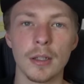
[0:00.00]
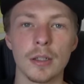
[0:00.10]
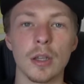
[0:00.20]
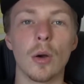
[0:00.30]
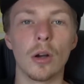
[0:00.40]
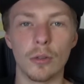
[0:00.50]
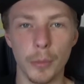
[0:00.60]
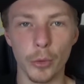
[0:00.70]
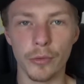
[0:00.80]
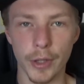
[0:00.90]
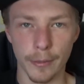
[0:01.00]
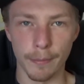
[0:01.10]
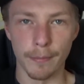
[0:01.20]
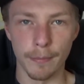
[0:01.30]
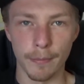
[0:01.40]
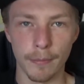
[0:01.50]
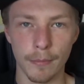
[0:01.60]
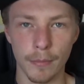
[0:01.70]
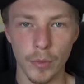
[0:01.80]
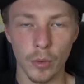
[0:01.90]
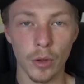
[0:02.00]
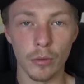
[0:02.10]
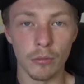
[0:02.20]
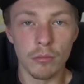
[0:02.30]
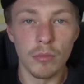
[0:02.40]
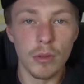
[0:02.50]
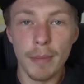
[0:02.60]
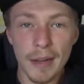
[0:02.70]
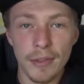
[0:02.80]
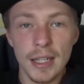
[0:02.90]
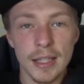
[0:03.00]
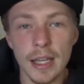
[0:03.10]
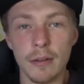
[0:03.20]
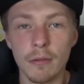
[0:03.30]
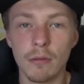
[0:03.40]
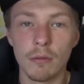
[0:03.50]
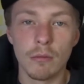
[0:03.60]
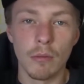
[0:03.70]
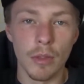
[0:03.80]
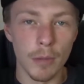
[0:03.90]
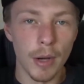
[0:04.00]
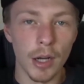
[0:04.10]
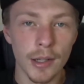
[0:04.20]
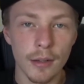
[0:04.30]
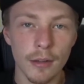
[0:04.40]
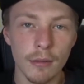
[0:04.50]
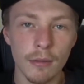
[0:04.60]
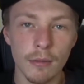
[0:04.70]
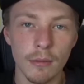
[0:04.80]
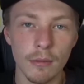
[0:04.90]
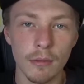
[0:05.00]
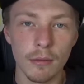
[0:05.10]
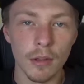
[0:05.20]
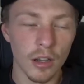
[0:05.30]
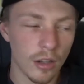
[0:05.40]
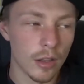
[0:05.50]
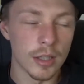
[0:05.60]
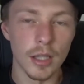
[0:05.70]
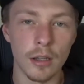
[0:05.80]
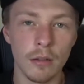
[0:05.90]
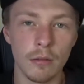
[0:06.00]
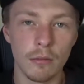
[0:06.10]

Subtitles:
So I removed it. Although the baffle is in the bike, under the seat,